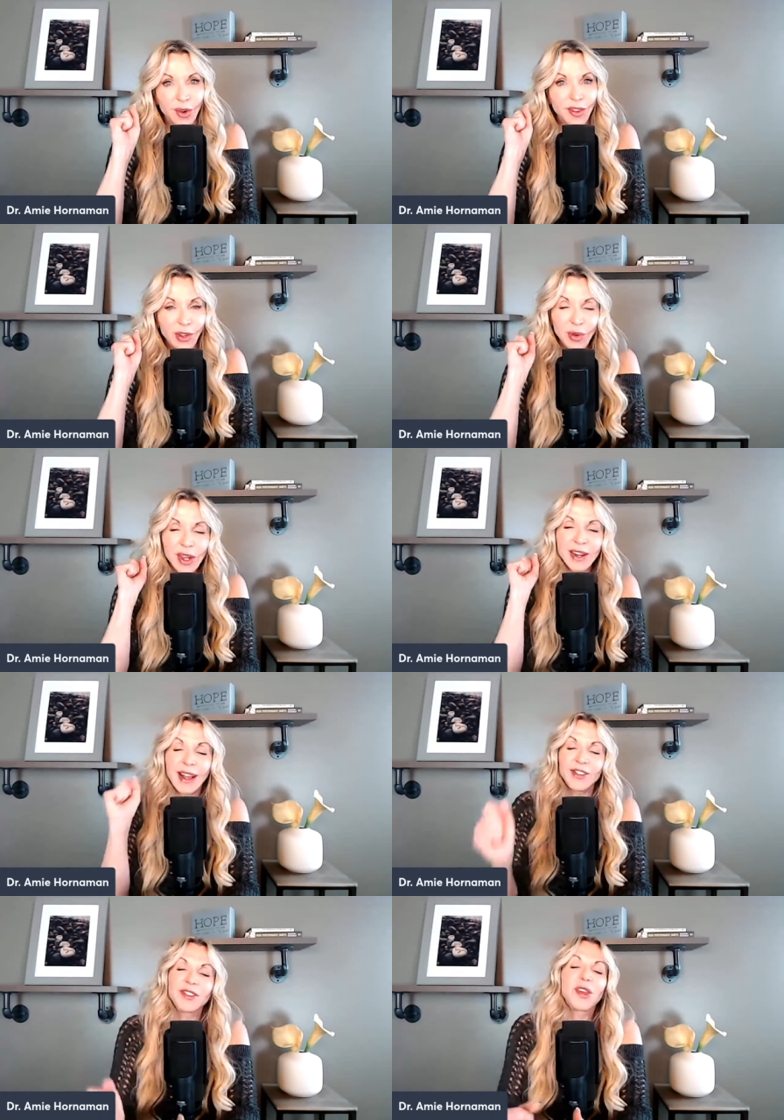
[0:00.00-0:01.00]
cortisol. You
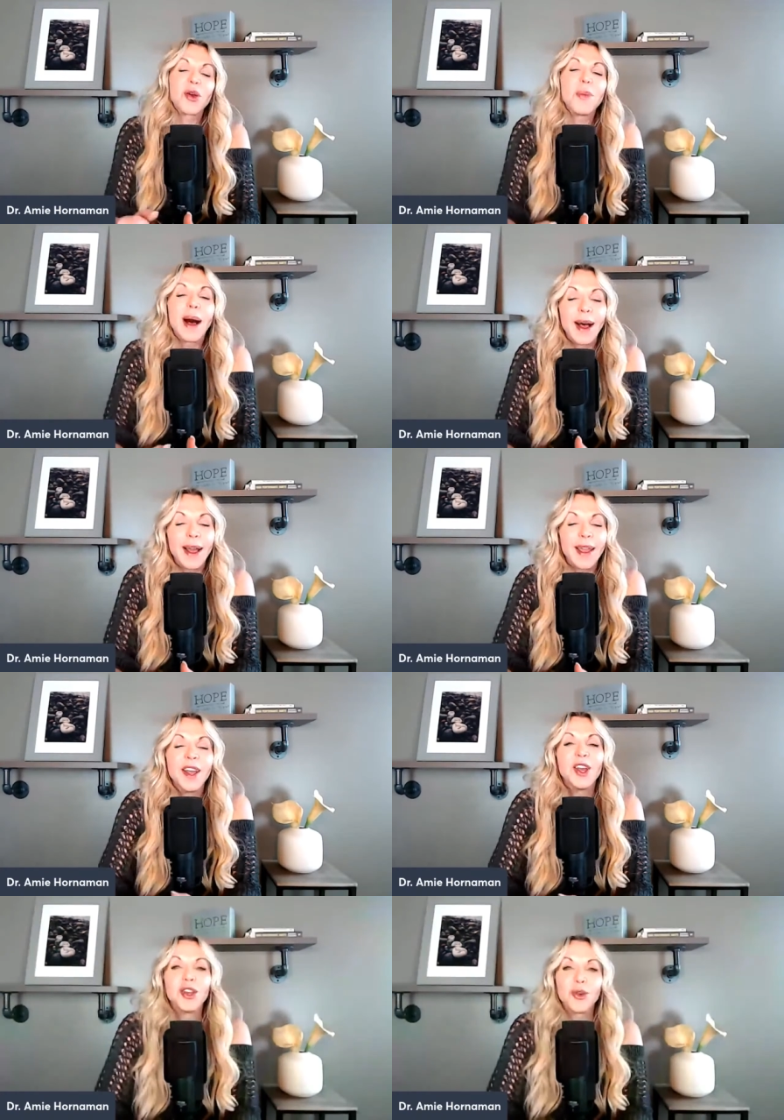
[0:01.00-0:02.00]
cannot just go by
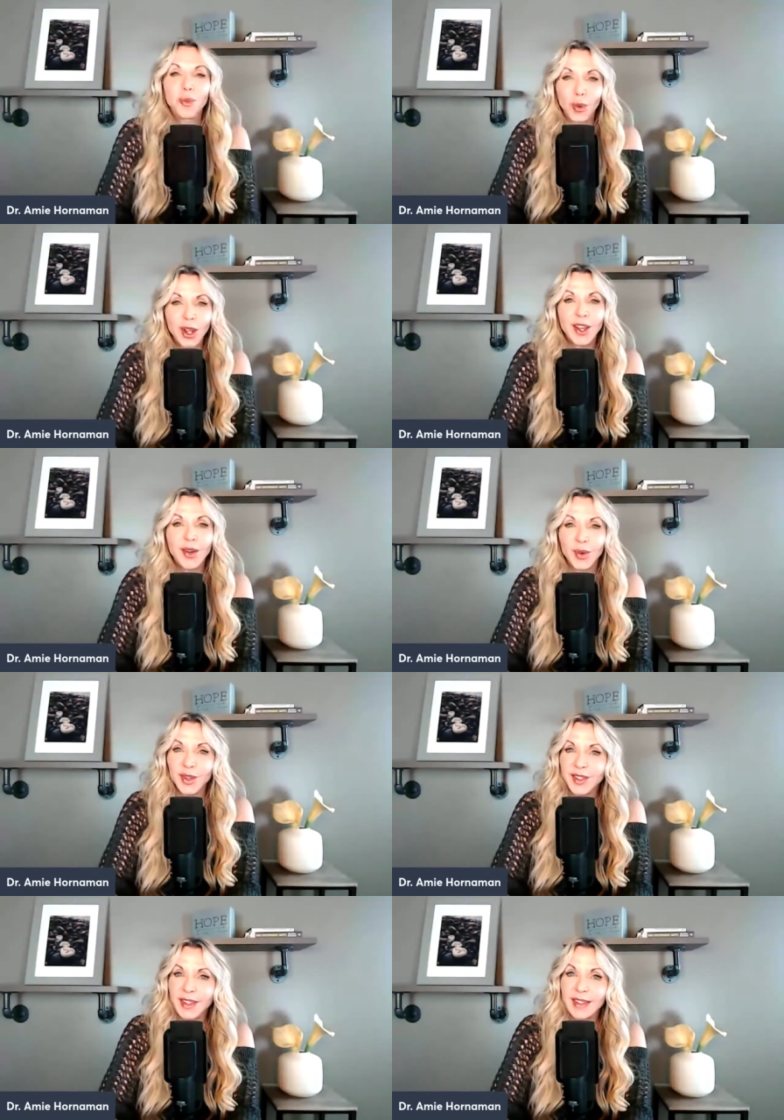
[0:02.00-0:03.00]
your morning
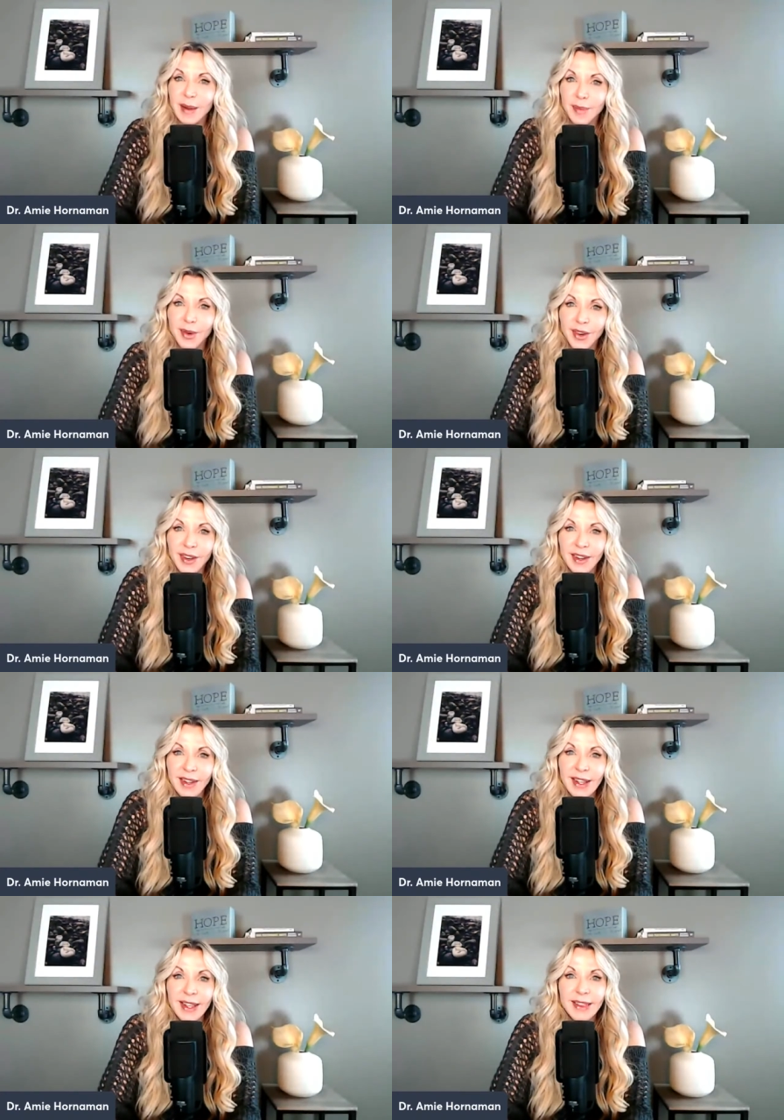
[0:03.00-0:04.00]
cortisol number.
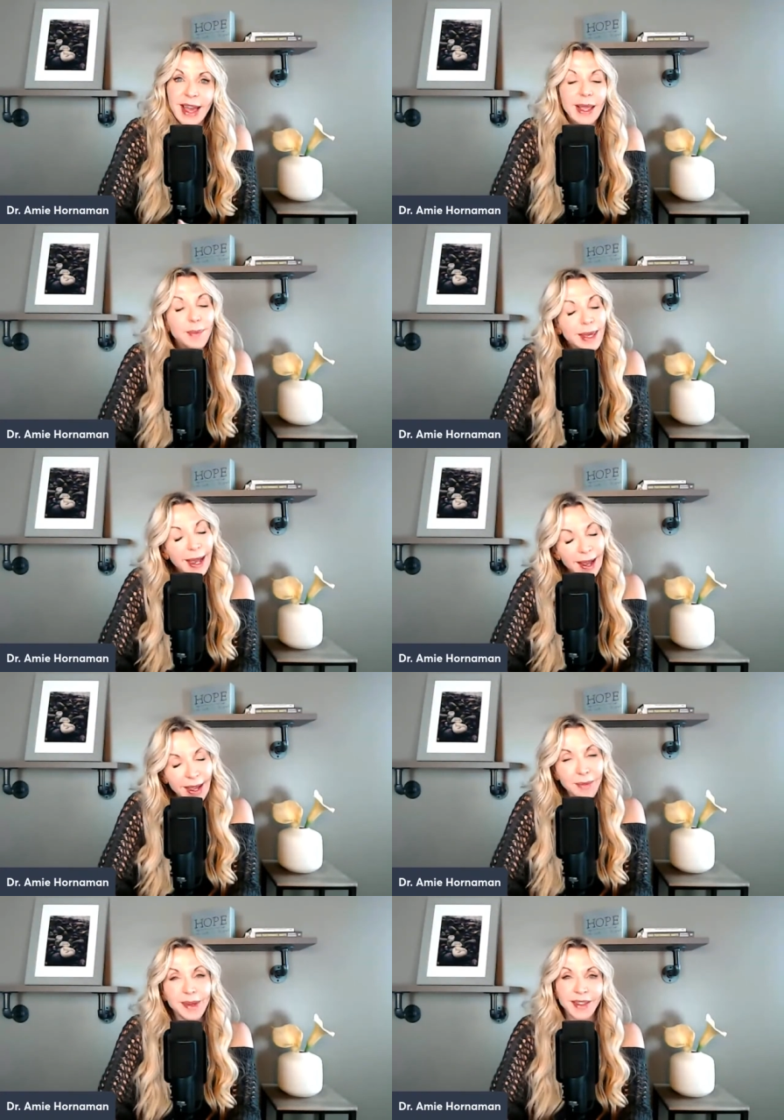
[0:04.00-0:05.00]
That can be
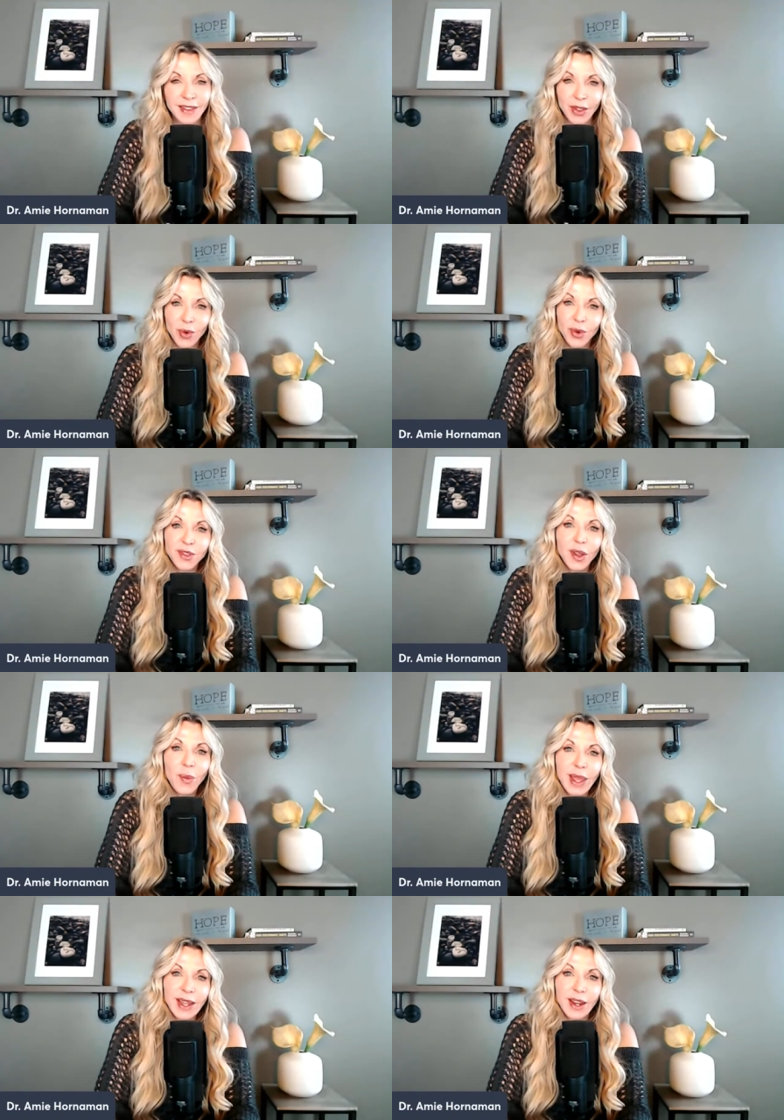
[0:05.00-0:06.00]
high because of the cortisol
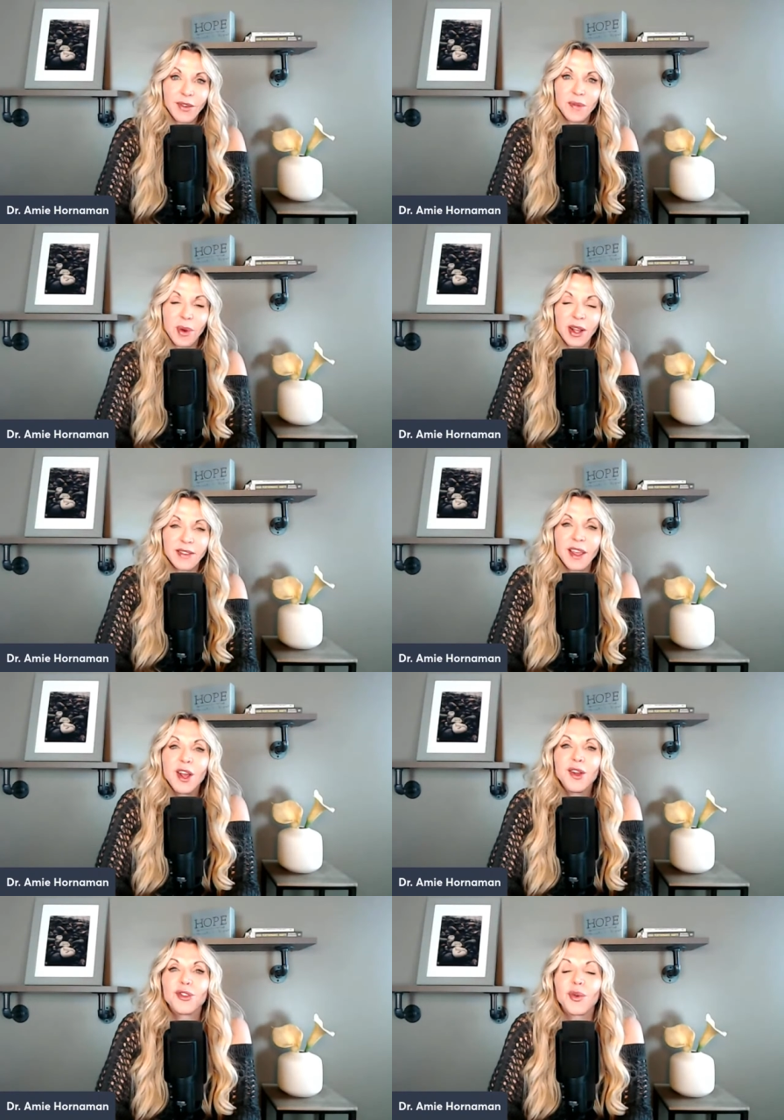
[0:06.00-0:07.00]
awakening response.
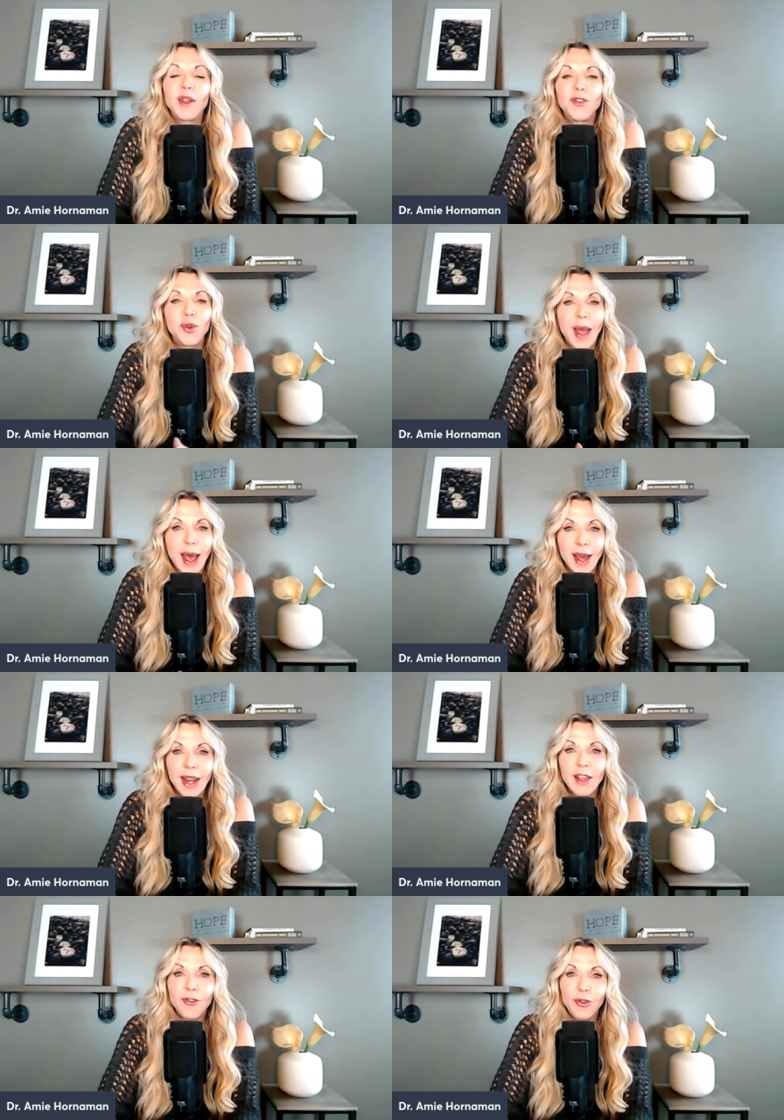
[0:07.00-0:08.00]
So if you
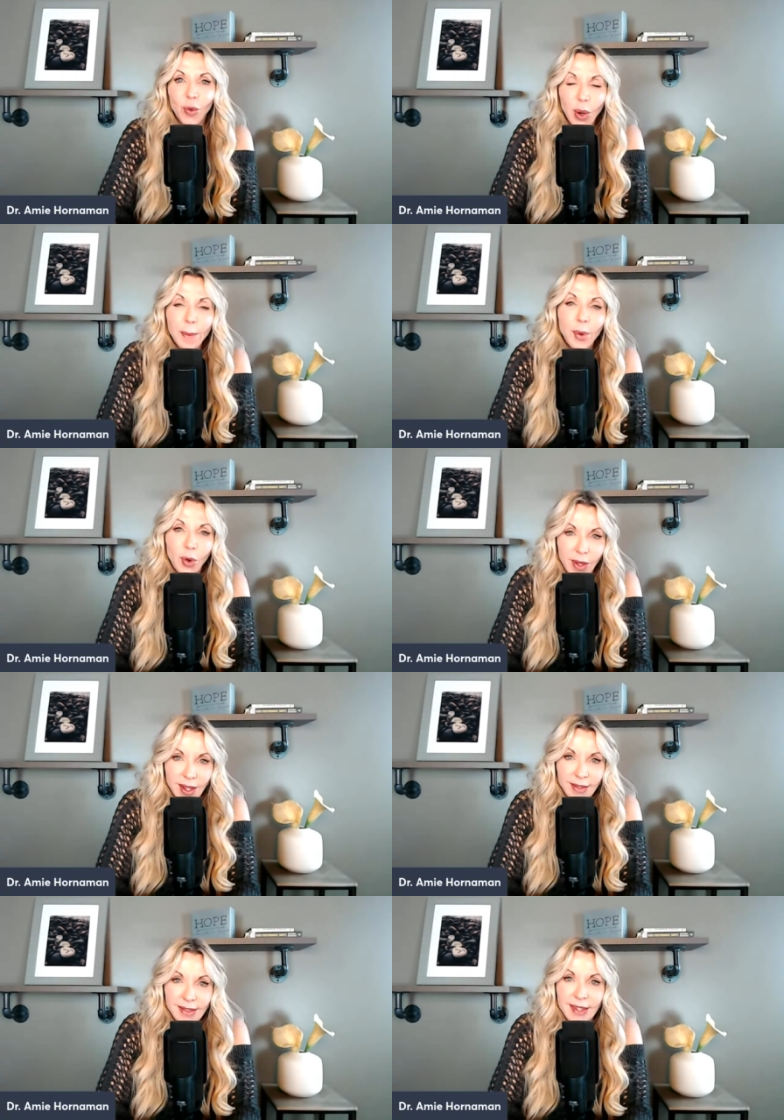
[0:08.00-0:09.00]
had a four
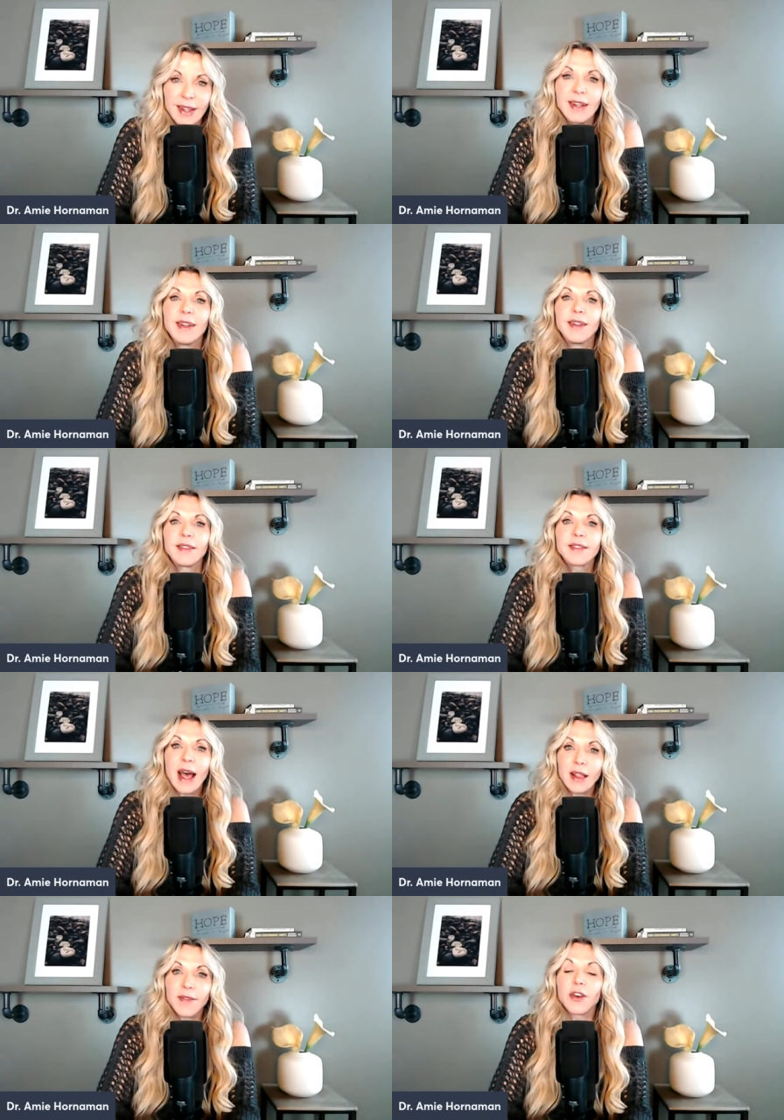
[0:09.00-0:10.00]
point
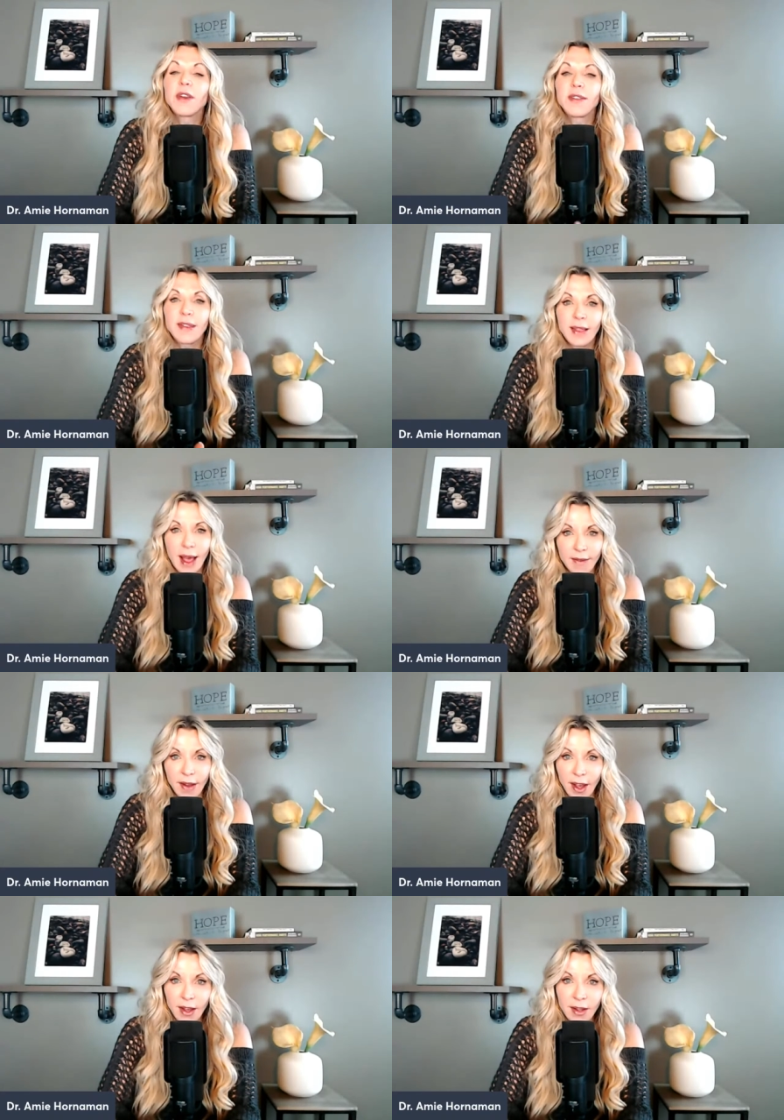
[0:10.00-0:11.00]
salivary
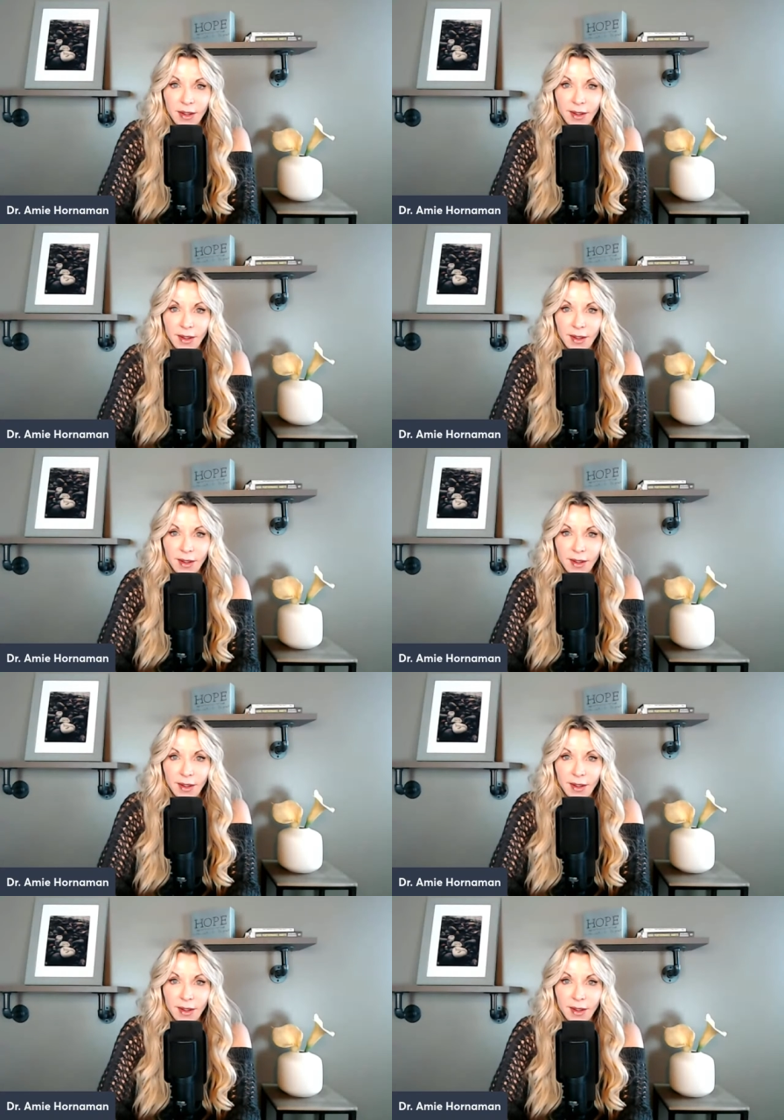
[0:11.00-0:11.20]
saliva